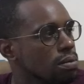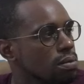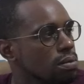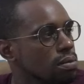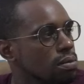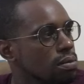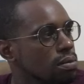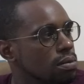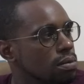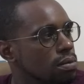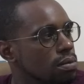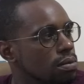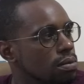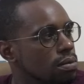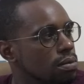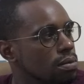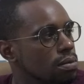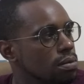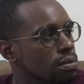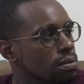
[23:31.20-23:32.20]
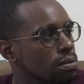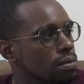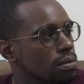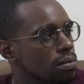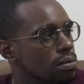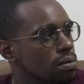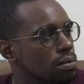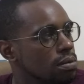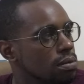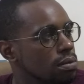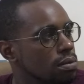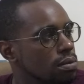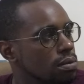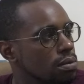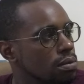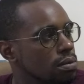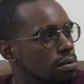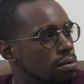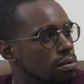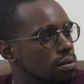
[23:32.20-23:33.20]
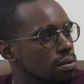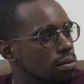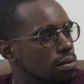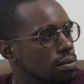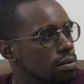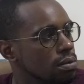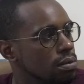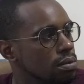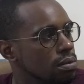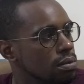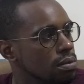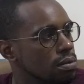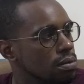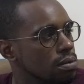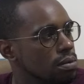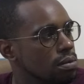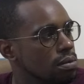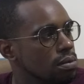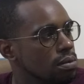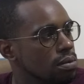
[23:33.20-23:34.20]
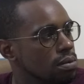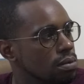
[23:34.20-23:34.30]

(not speaking)